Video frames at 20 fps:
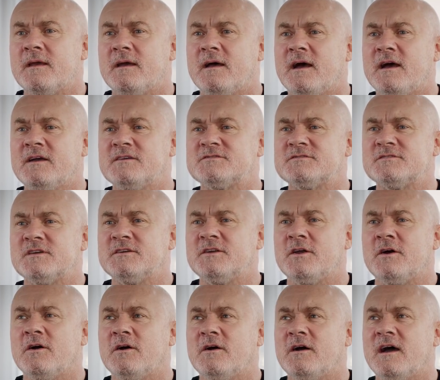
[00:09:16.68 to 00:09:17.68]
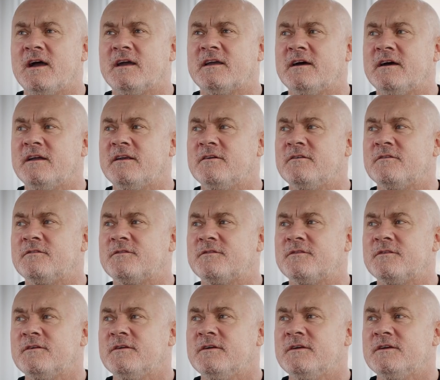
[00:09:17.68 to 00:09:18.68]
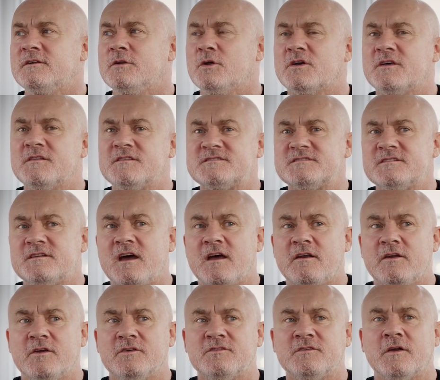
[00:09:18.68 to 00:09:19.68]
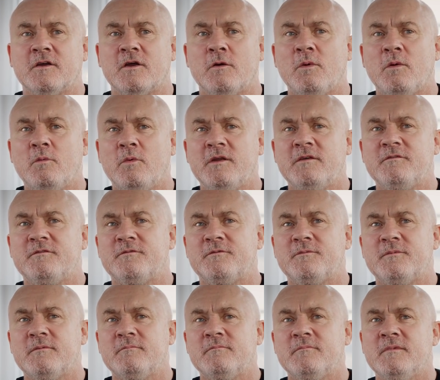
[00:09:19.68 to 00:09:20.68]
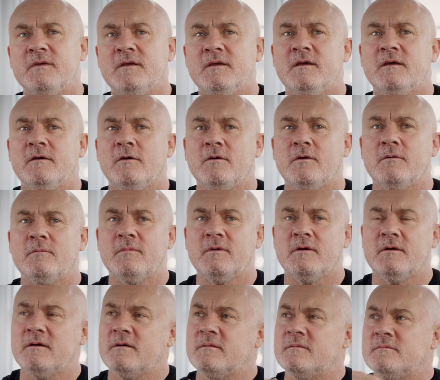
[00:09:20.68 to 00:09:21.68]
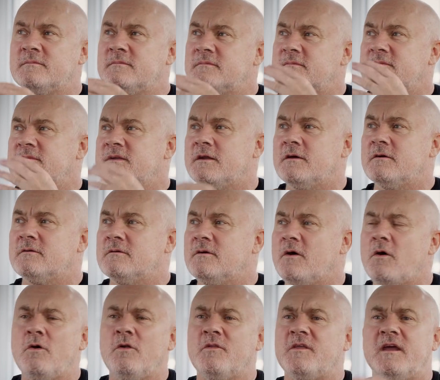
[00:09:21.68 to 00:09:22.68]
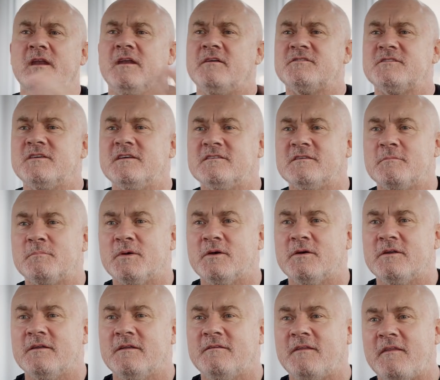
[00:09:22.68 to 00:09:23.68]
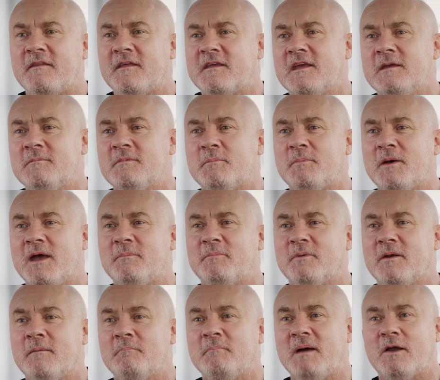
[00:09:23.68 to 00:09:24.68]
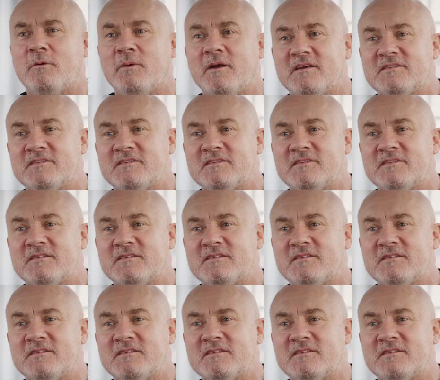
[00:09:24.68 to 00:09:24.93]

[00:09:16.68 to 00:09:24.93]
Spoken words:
I kind of look at the scenarios and I go, well, what if, all the NFTs are burnt and then they keep the paper, I'm back where I